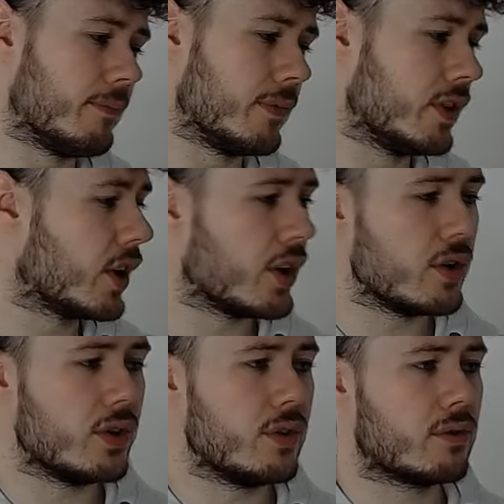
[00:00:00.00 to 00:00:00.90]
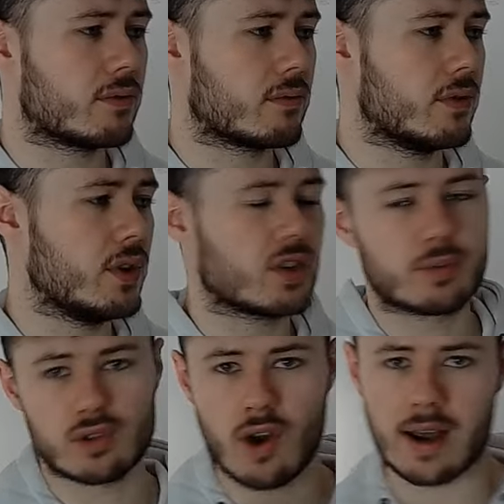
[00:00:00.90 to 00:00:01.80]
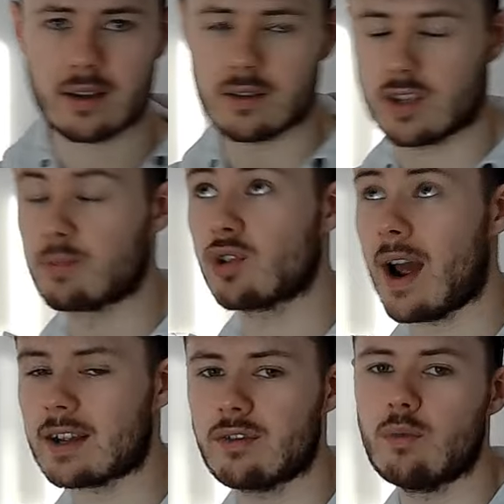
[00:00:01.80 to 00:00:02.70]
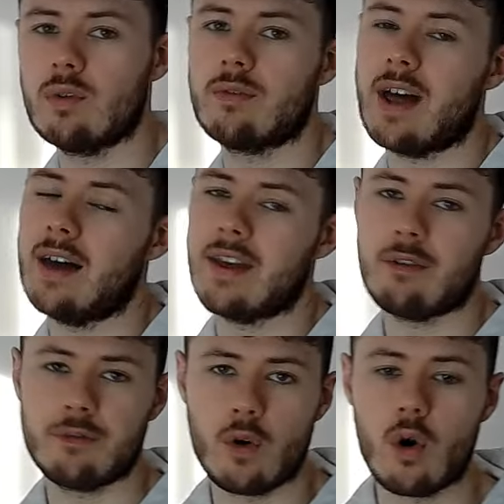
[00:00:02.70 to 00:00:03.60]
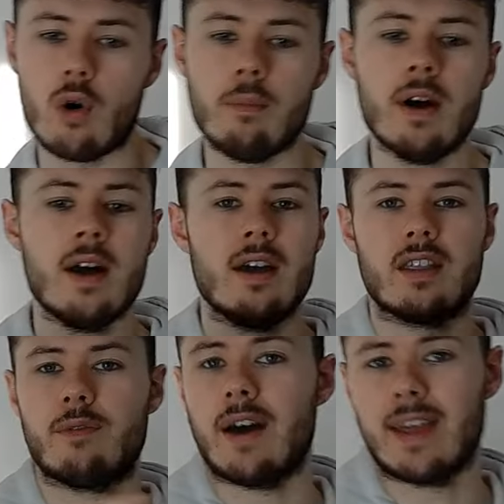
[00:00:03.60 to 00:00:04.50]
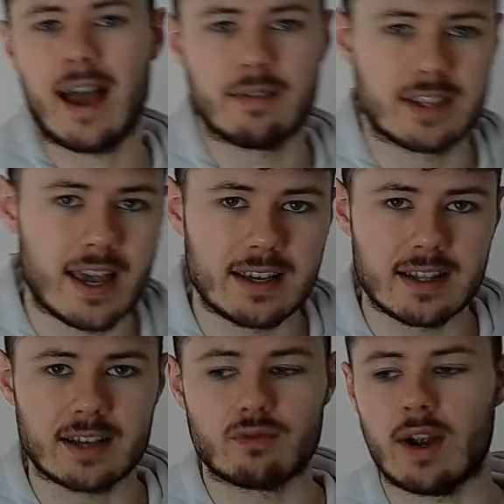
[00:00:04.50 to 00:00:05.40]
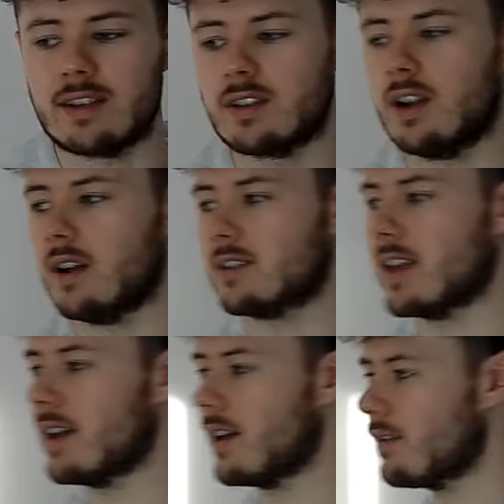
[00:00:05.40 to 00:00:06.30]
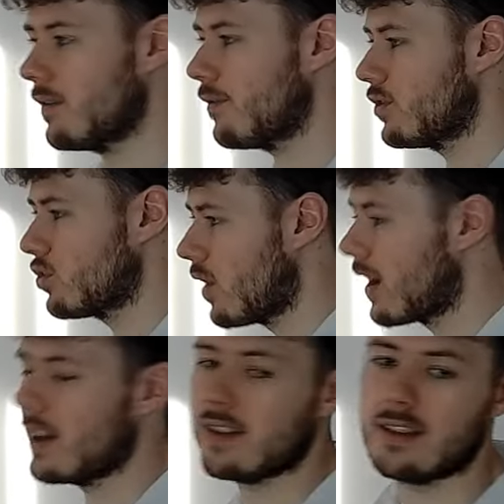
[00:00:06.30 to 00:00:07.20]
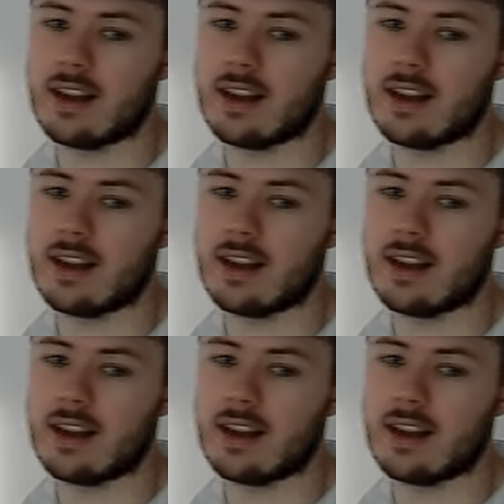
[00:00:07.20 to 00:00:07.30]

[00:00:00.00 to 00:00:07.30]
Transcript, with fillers: you subtract from all of that. Their form, the fact they have a day's less rest than us. They're struggling in the